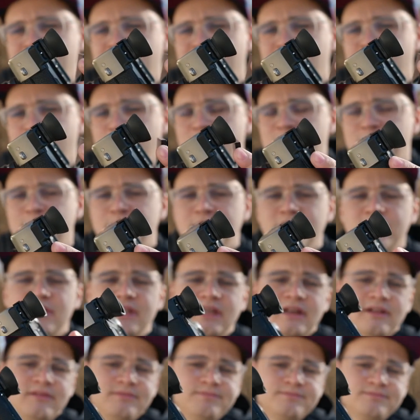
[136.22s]
when you pull it
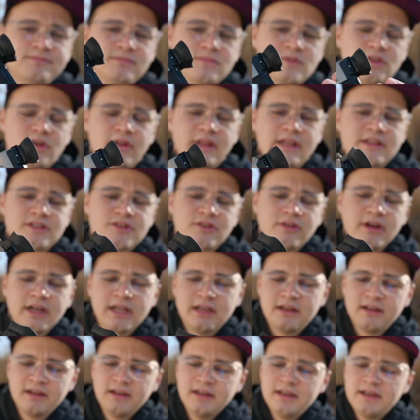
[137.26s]
down. So that's great.
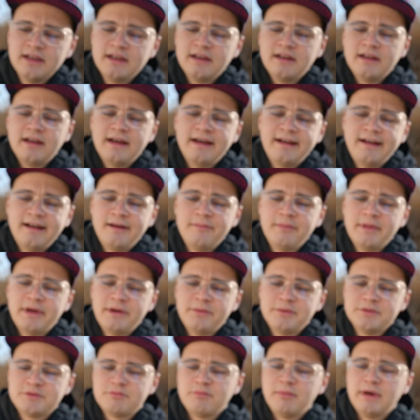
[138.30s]
That
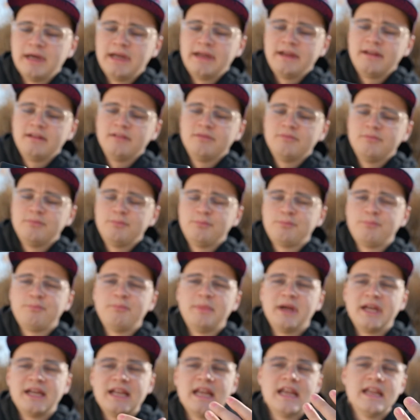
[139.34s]
was my
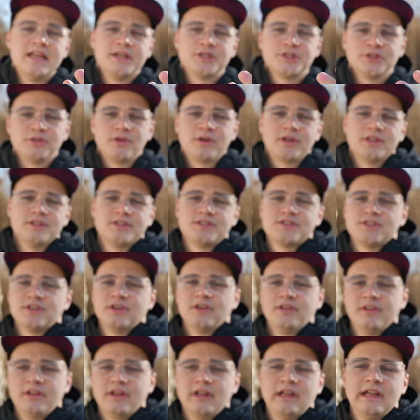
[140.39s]
initial
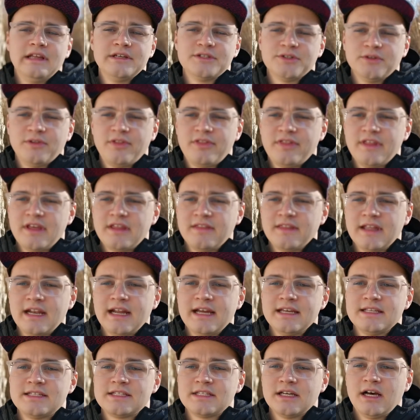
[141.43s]
concern, the initial thing that I
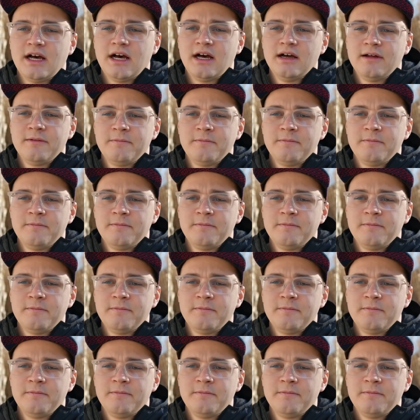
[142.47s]
saw.